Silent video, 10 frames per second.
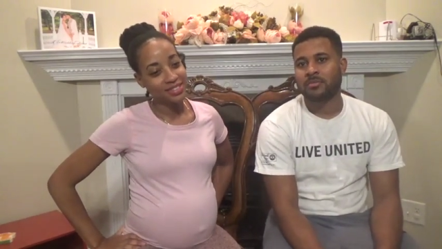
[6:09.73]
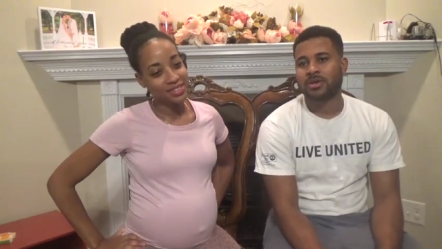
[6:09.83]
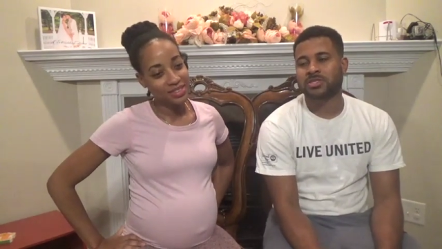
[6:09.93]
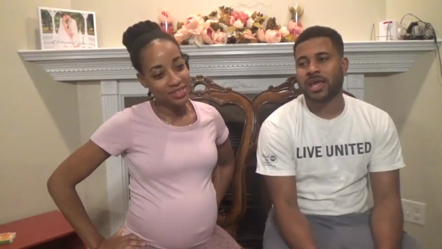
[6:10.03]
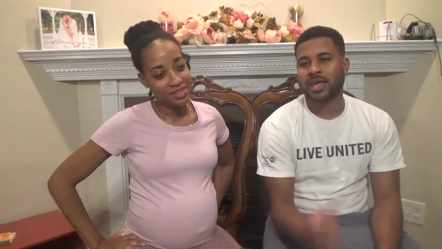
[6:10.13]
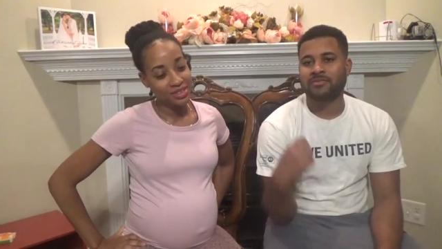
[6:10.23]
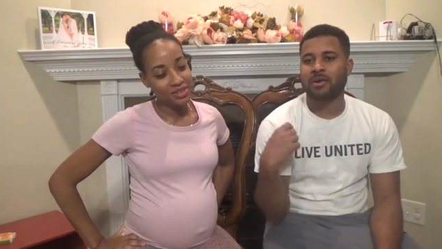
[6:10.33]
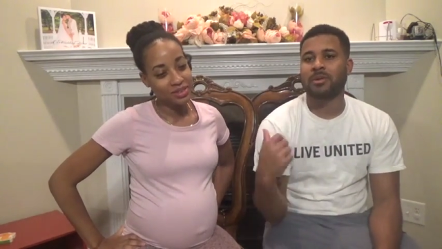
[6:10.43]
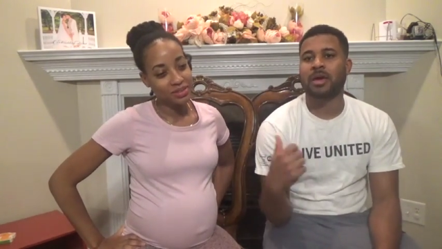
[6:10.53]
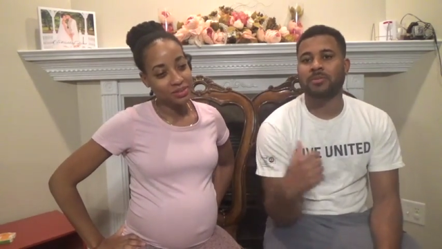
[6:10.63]
Speaker 1: But it's like if
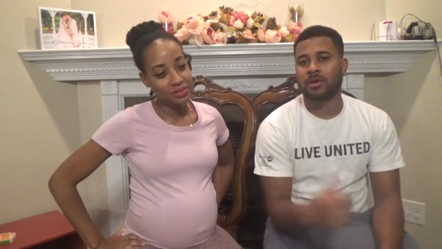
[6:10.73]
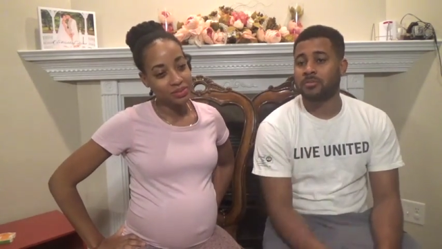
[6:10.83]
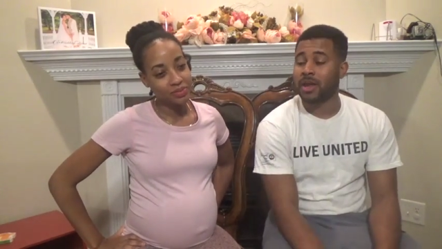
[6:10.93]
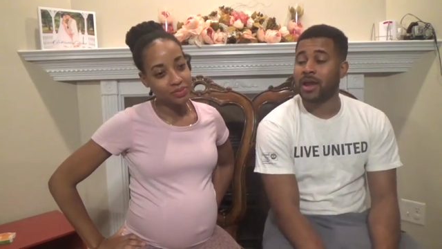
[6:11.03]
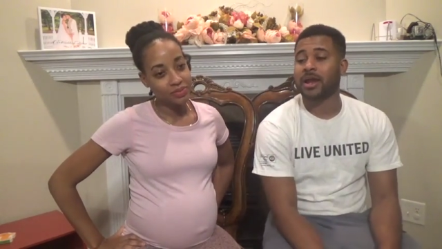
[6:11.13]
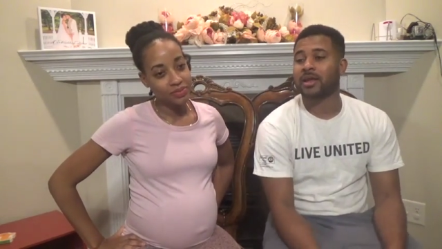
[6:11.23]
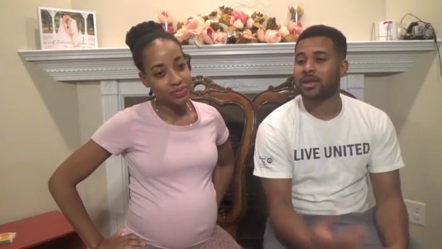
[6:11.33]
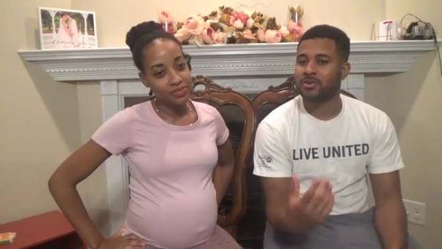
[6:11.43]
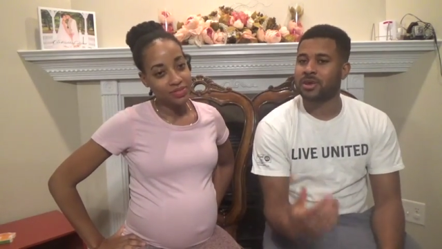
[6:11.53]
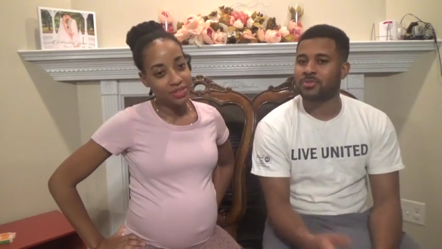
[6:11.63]
I'm helping, I'm like, all right, I
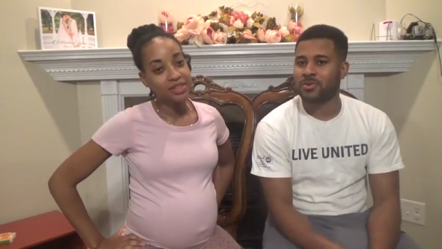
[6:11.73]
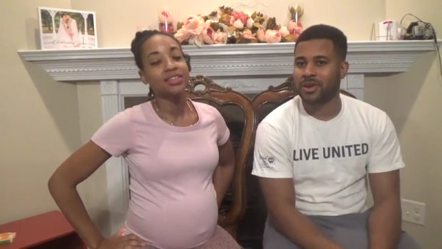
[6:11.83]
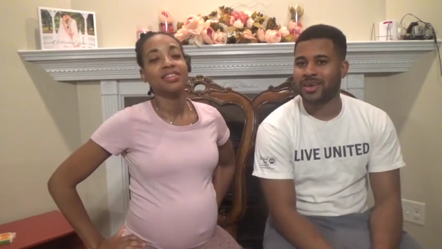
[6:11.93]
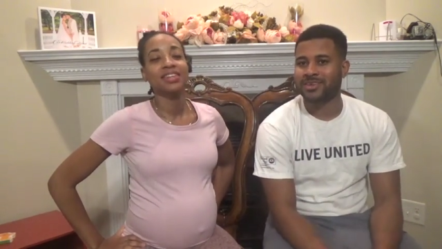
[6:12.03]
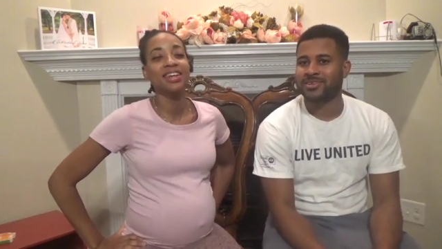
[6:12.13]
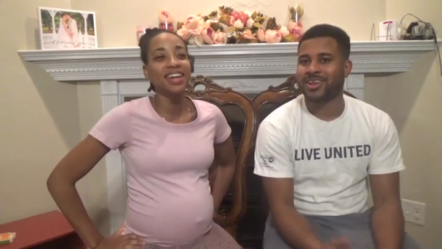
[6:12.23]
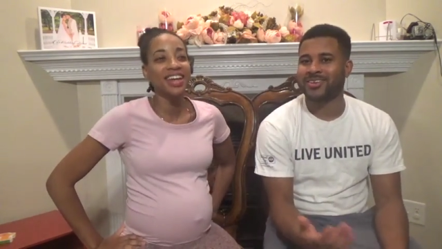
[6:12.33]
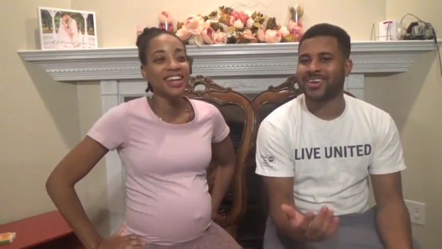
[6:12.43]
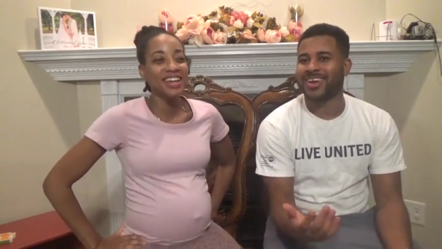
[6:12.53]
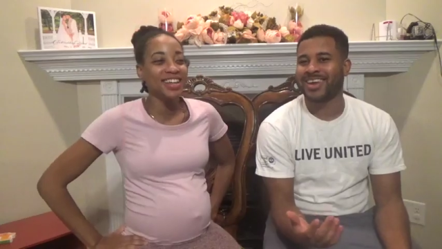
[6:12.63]
ain't gonna help your ass. You
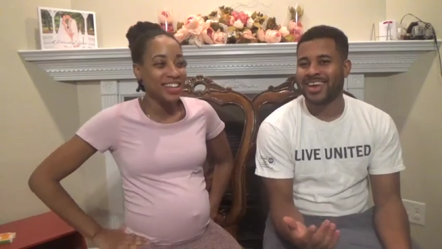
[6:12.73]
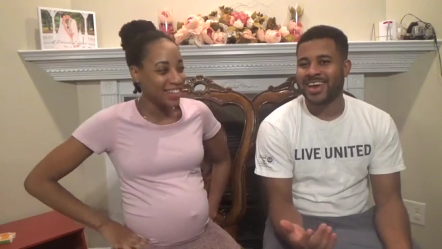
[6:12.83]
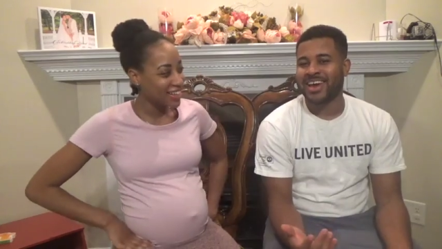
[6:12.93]
know